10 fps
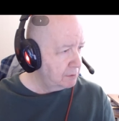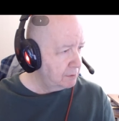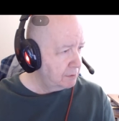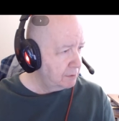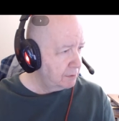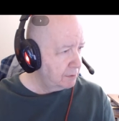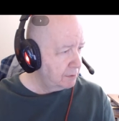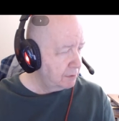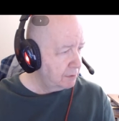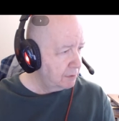
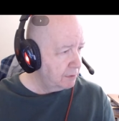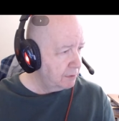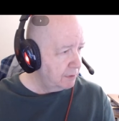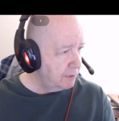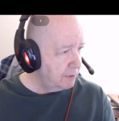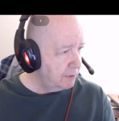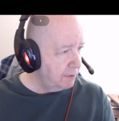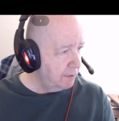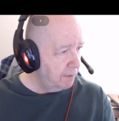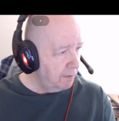
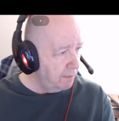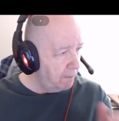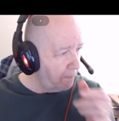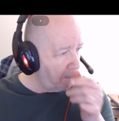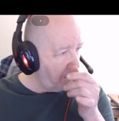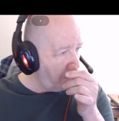Nobody speaks.